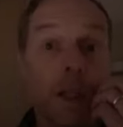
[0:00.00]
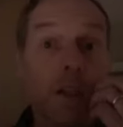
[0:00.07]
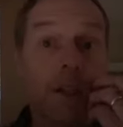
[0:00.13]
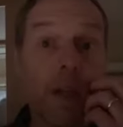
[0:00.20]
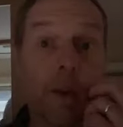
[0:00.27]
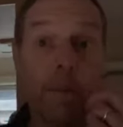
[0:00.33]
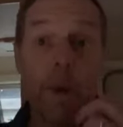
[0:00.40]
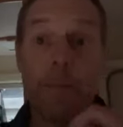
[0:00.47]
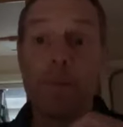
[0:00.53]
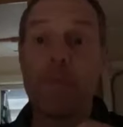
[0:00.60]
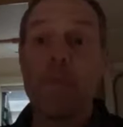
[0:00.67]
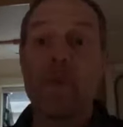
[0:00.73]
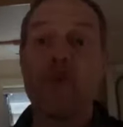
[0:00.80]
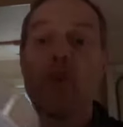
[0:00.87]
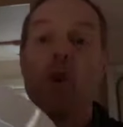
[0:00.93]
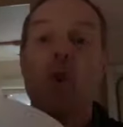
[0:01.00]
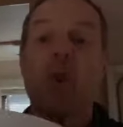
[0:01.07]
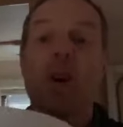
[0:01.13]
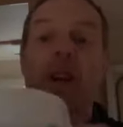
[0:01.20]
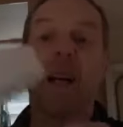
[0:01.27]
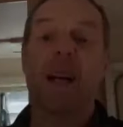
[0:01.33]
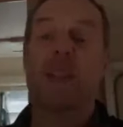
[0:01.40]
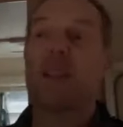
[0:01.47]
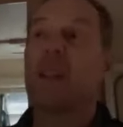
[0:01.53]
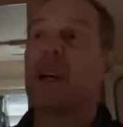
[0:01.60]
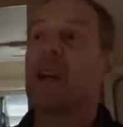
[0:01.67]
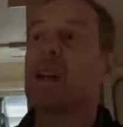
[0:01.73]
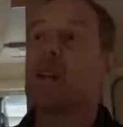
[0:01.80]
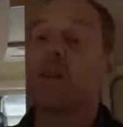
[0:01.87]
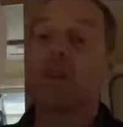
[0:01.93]
step then, before I actually
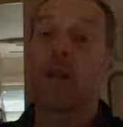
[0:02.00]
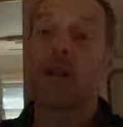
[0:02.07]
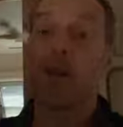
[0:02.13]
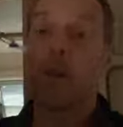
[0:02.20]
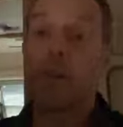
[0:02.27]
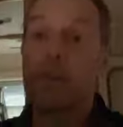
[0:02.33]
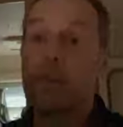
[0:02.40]
hang this thing on the